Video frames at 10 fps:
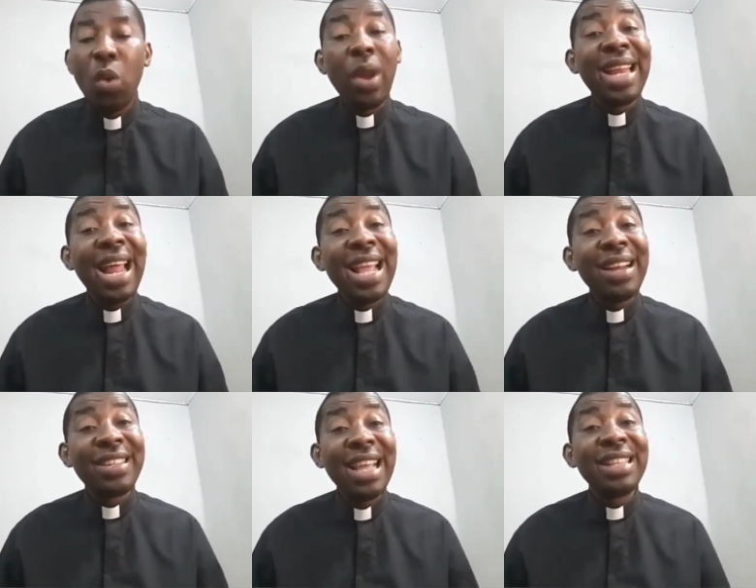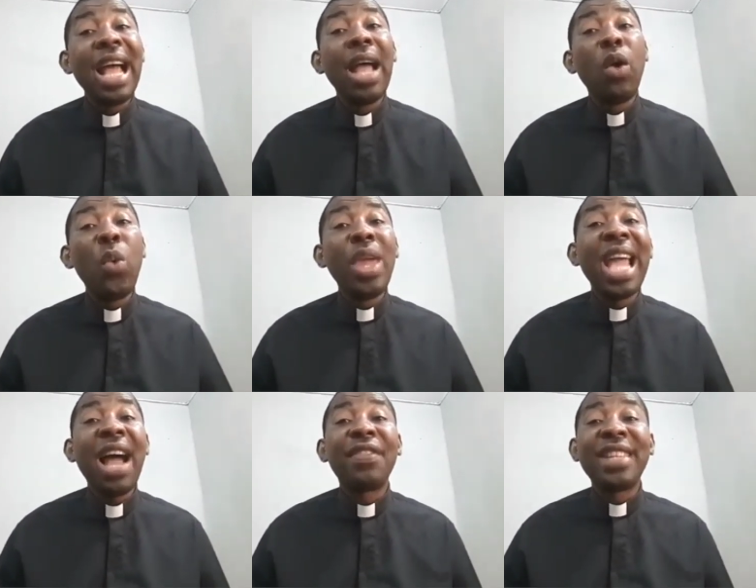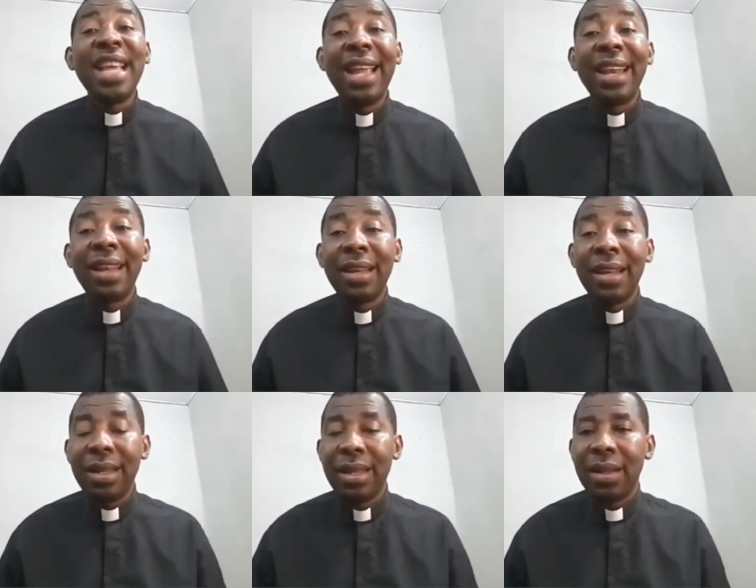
When Daniel says, We have sinned,